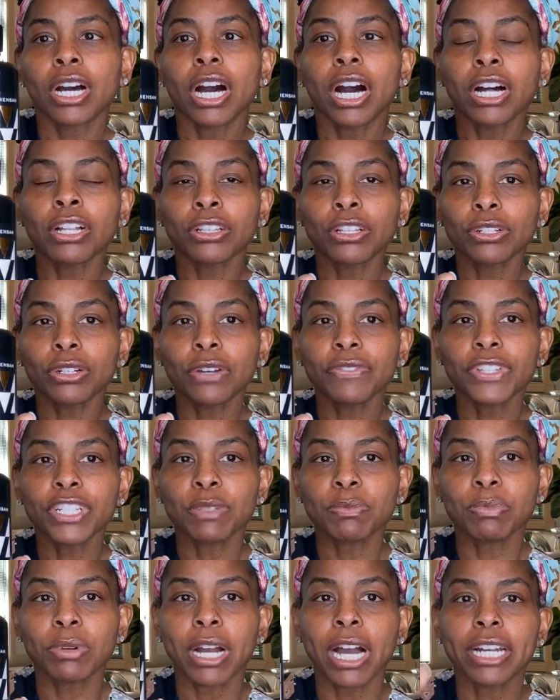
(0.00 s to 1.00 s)
A little of
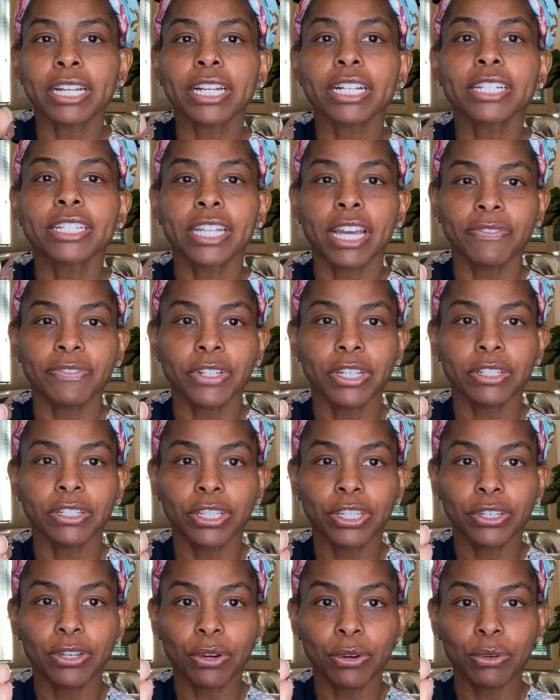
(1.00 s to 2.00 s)
this product
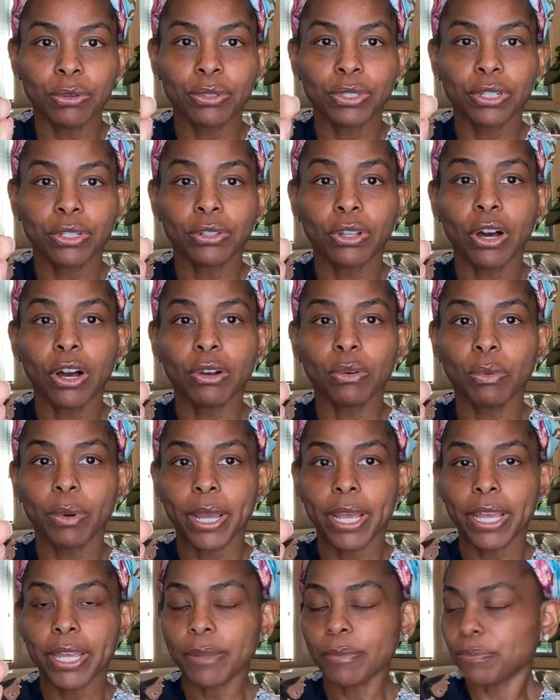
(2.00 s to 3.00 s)
definitely goes a long
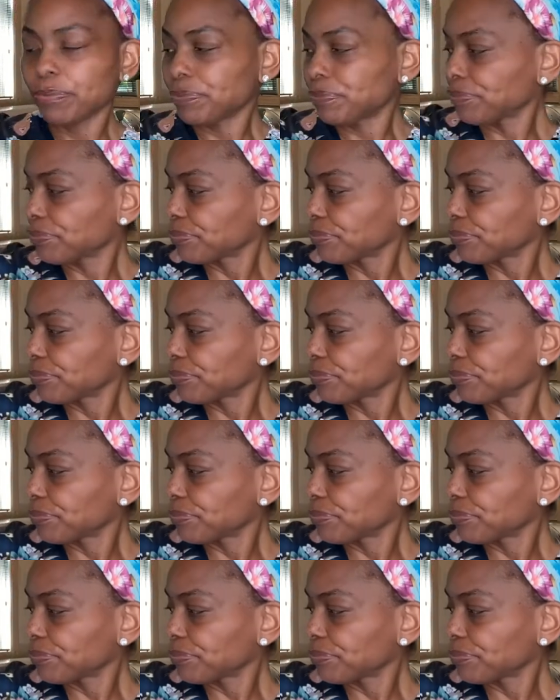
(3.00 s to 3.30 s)
way.